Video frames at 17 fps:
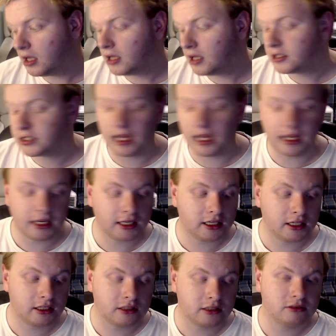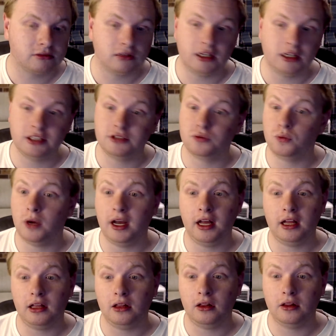Take as
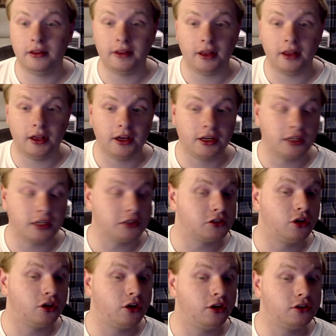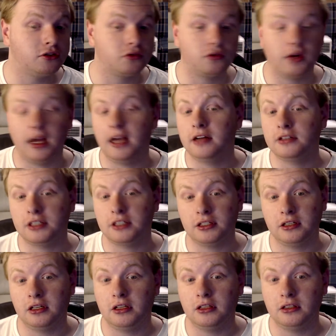well the concerns around,
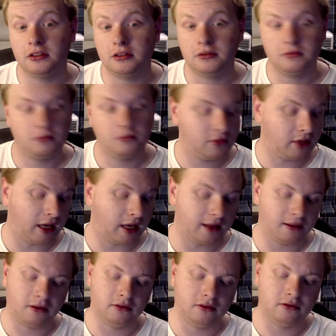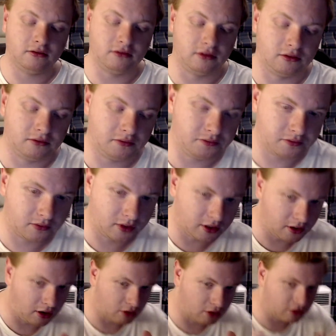well,
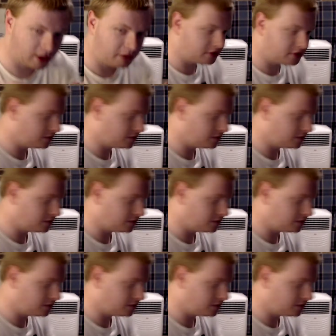I'll grab it.